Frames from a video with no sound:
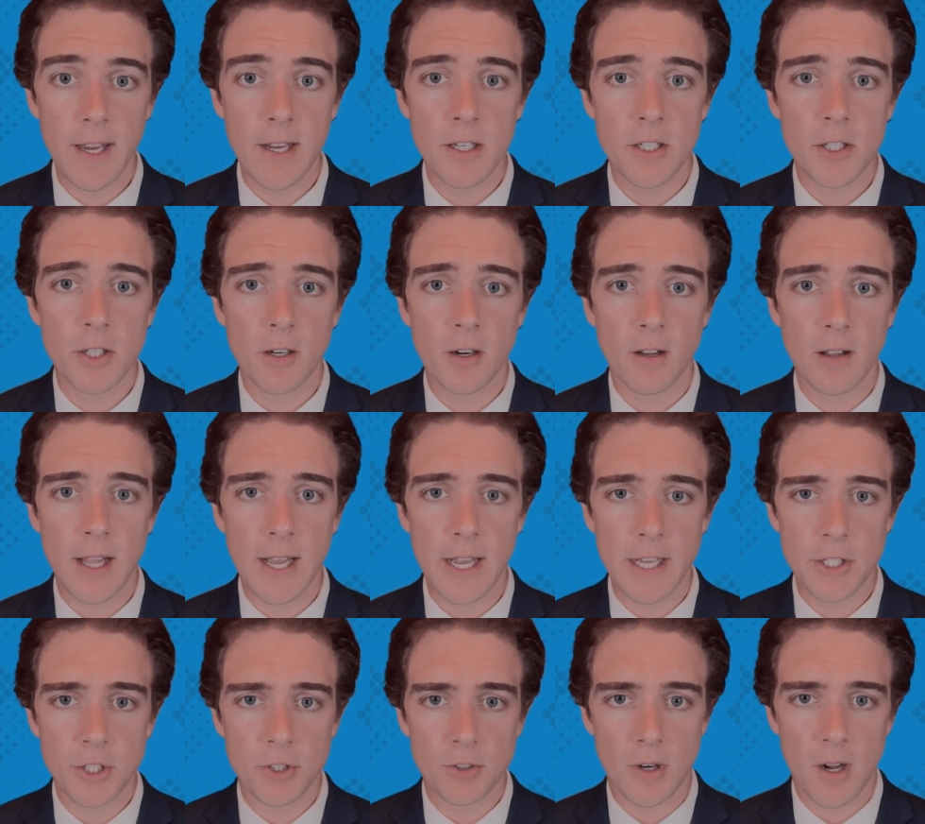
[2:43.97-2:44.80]
internal
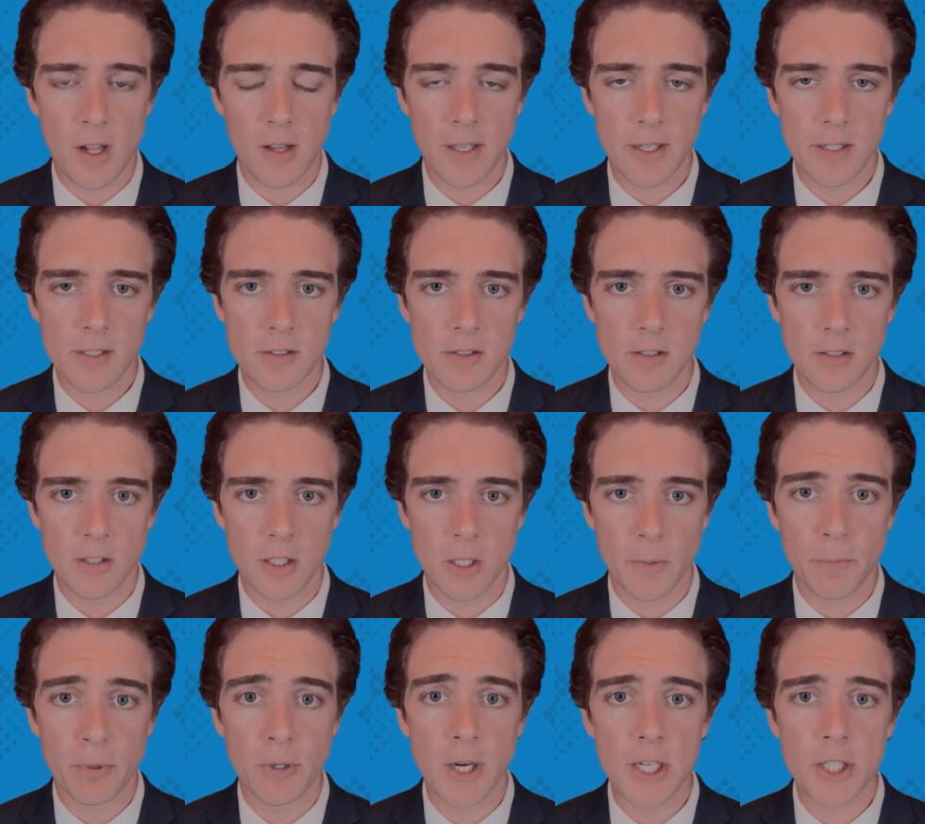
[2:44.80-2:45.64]
hydraulics
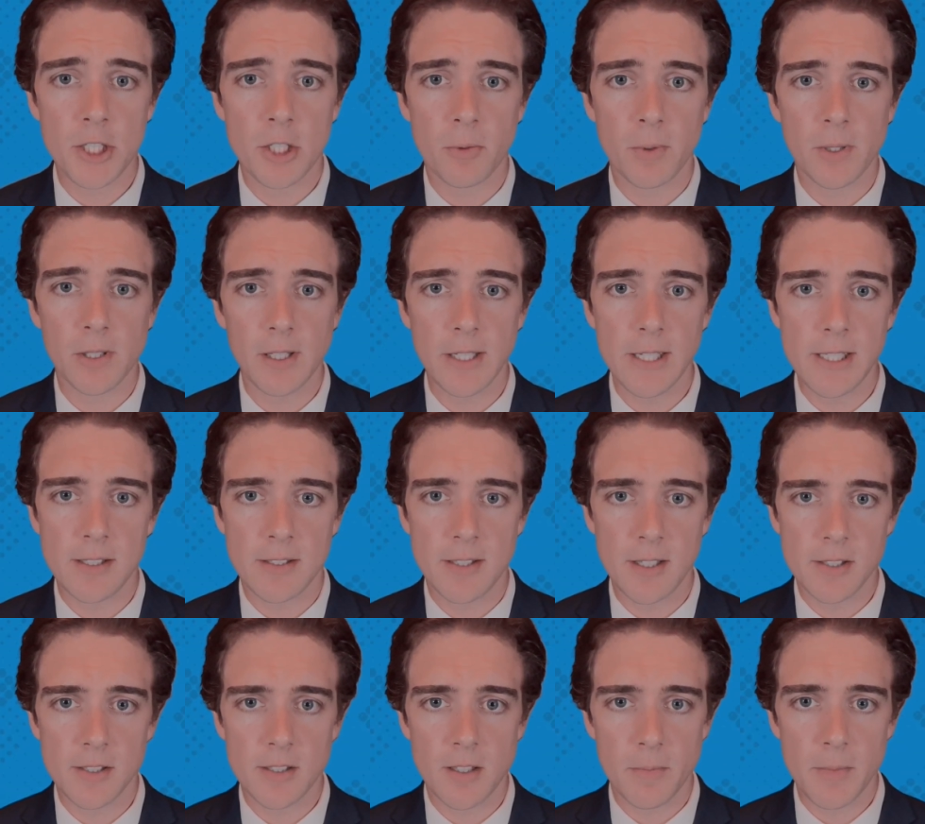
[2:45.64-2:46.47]
or pressure release
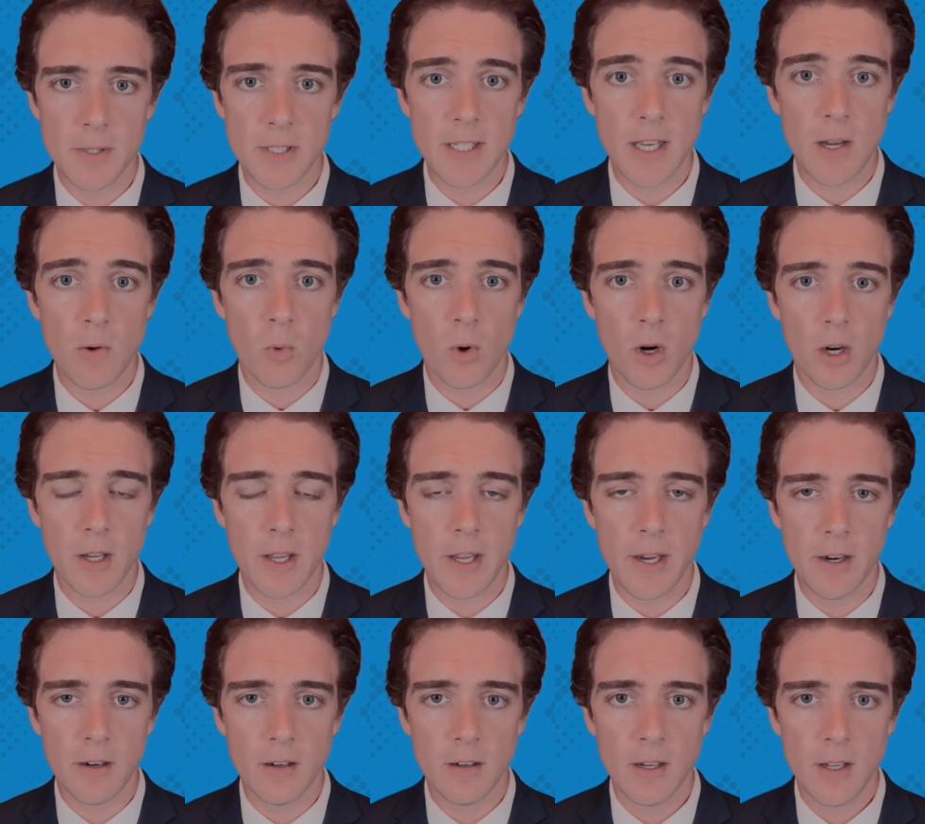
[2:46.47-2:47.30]
system is at work
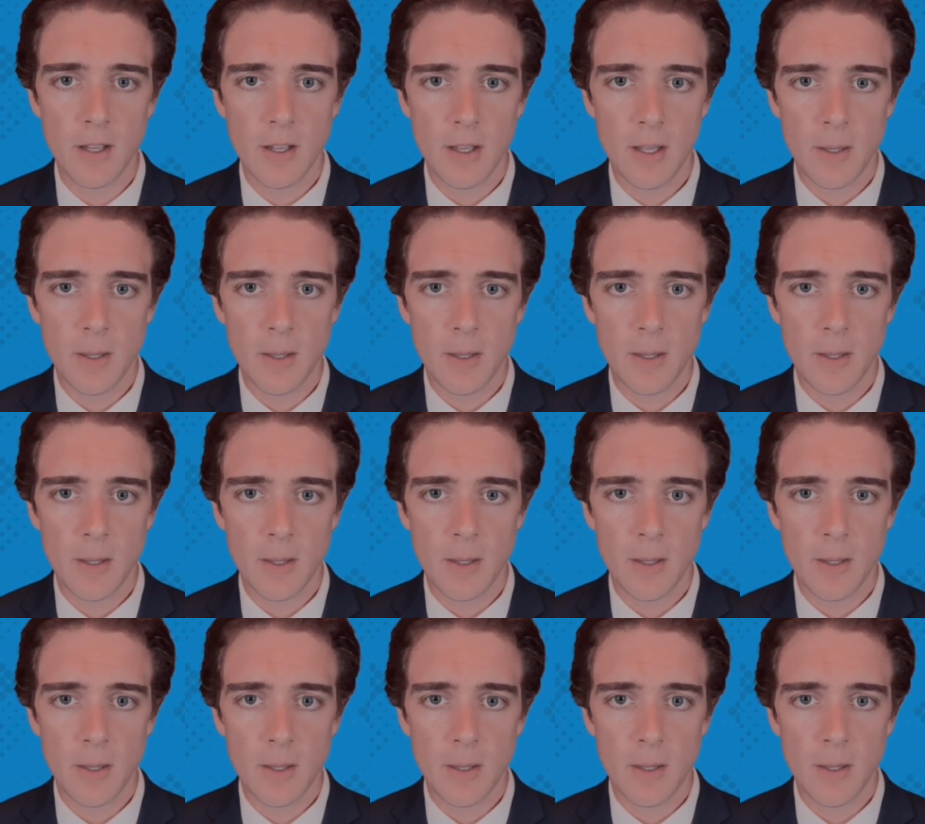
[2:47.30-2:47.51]
here,